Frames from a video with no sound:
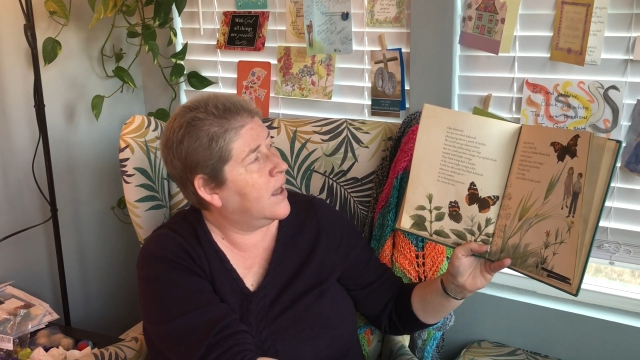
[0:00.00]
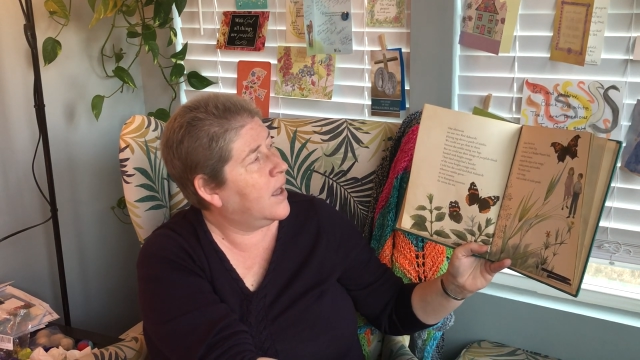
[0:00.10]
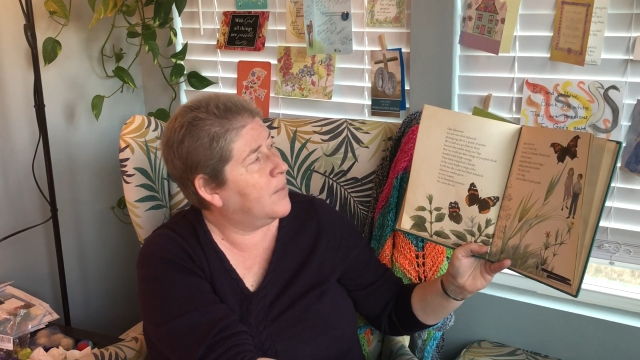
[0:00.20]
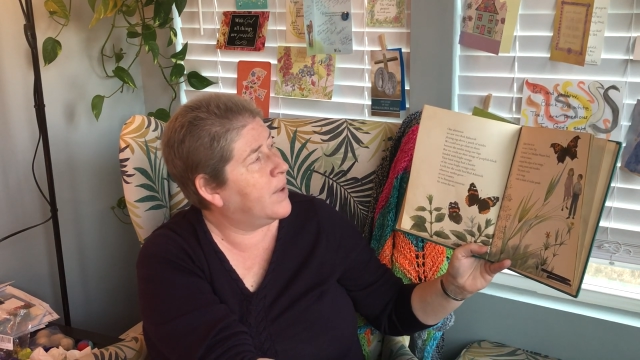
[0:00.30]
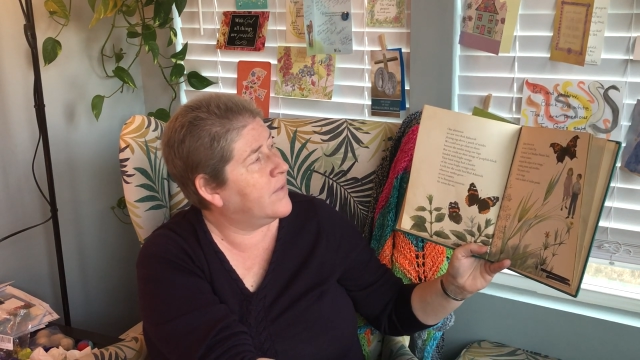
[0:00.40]

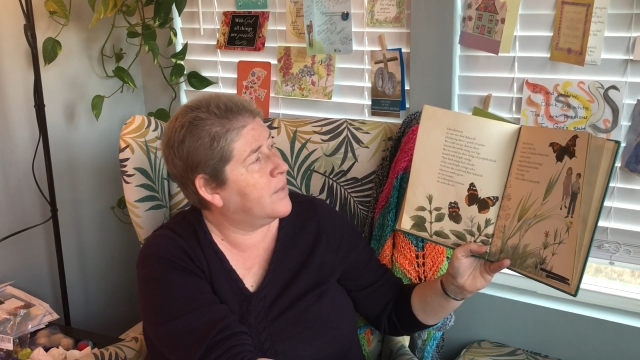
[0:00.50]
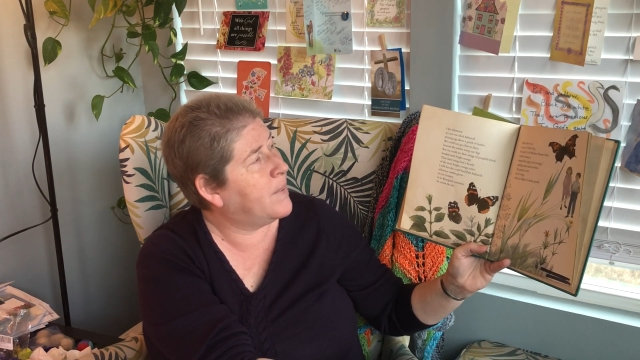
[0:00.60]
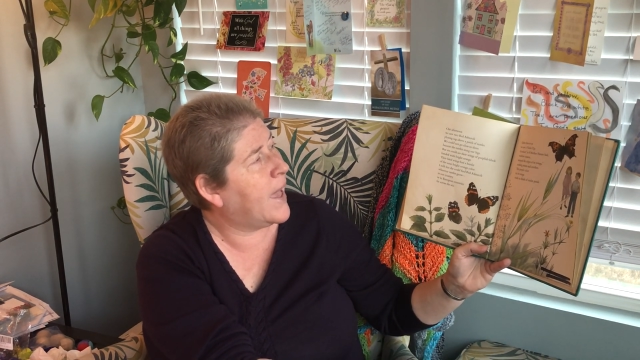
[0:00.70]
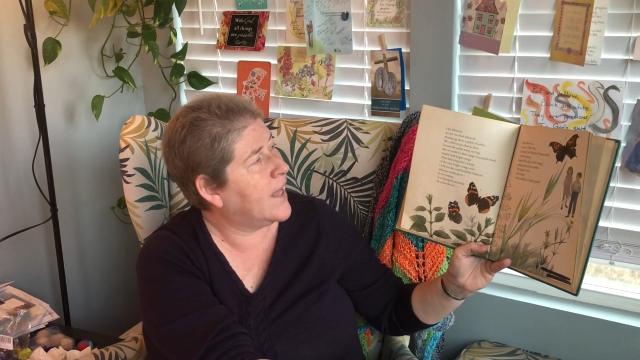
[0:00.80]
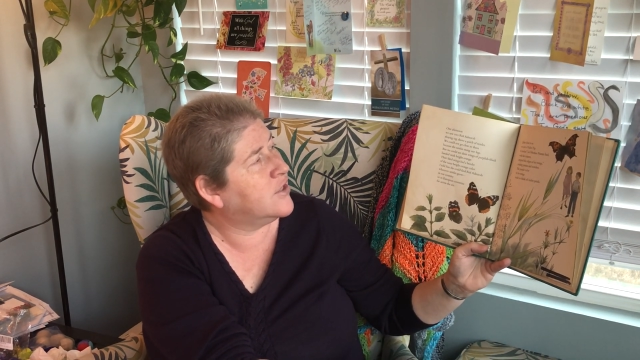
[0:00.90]
above a
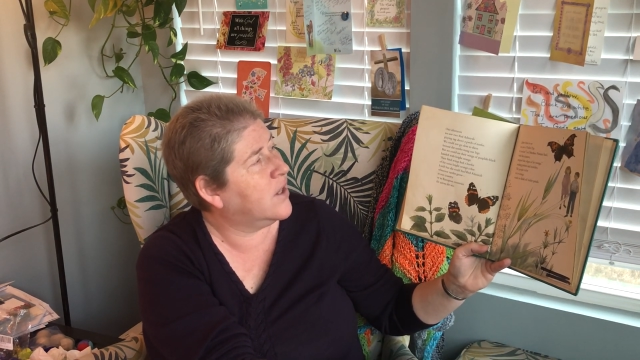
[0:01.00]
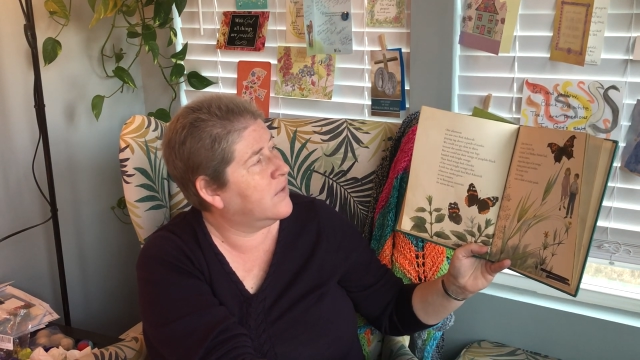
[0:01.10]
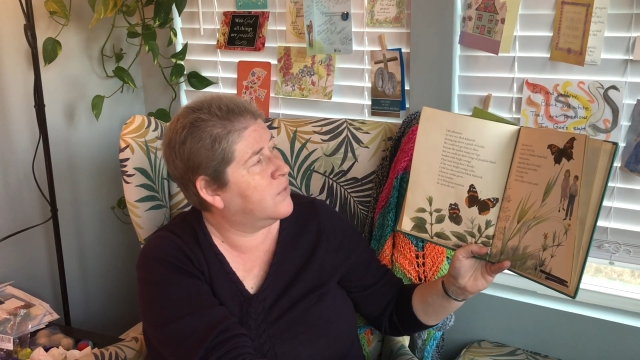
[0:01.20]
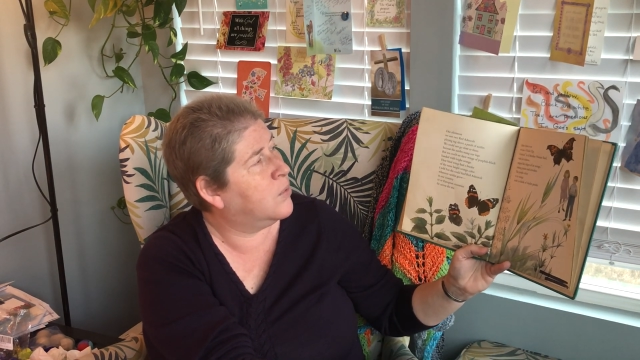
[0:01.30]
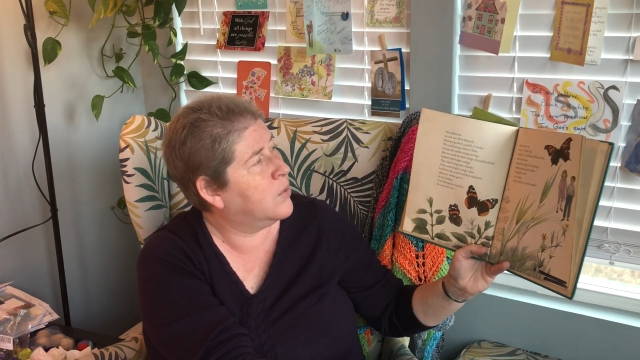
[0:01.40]
patch
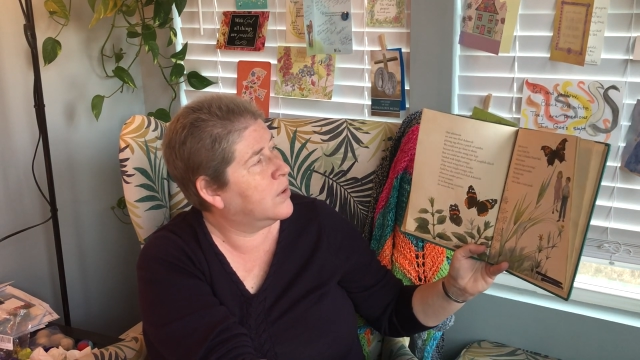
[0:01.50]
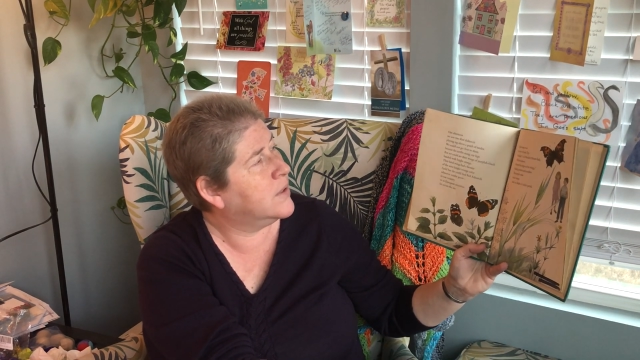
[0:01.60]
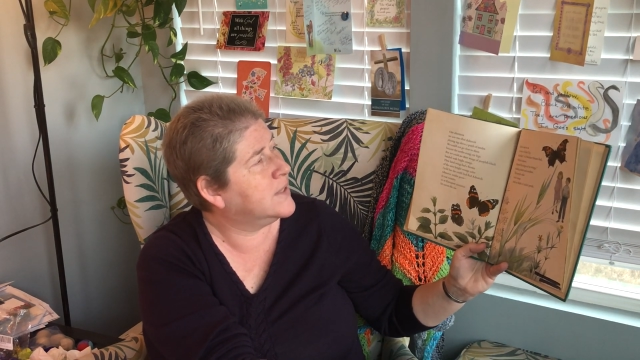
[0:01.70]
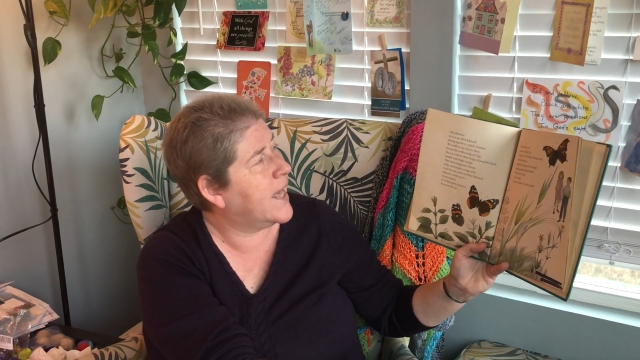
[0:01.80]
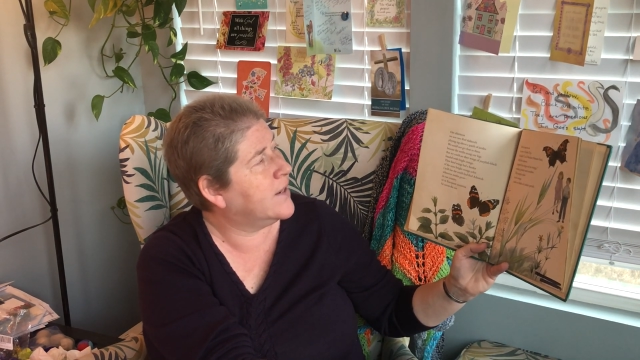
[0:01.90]
of
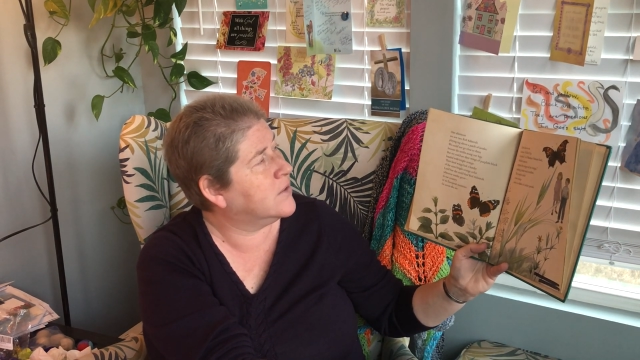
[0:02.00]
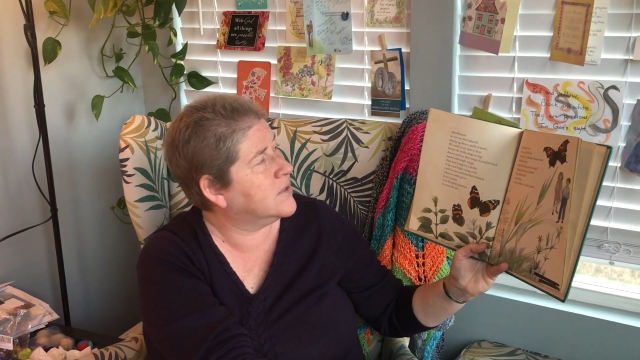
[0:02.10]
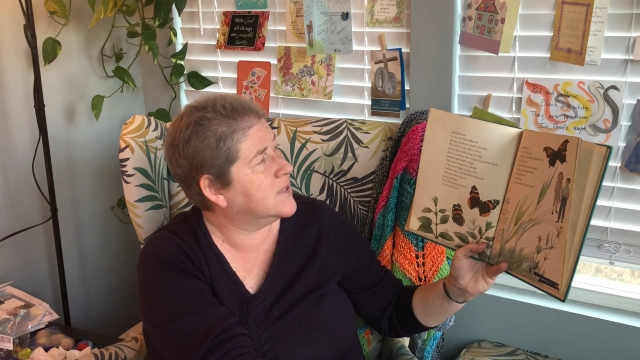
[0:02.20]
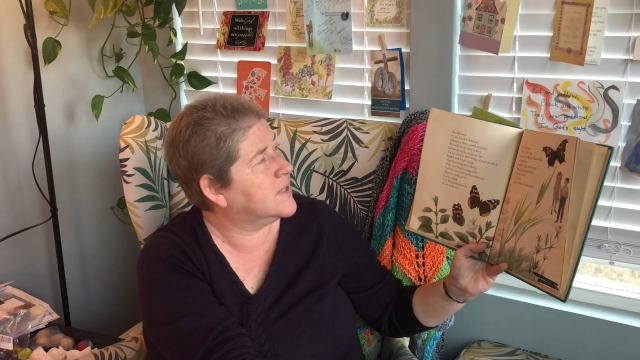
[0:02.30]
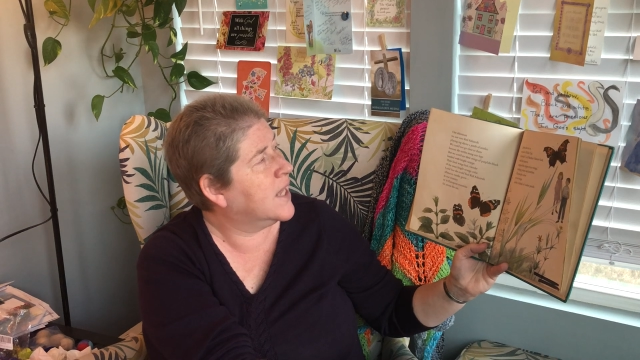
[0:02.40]

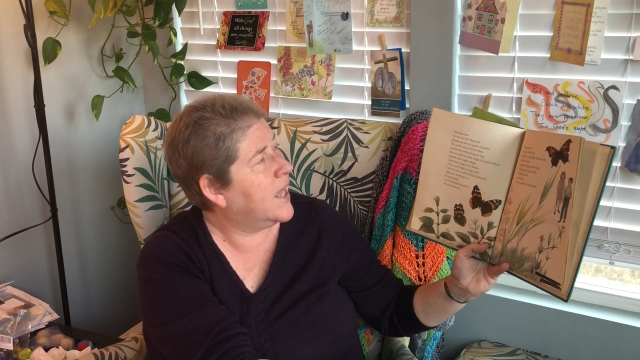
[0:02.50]
nettles,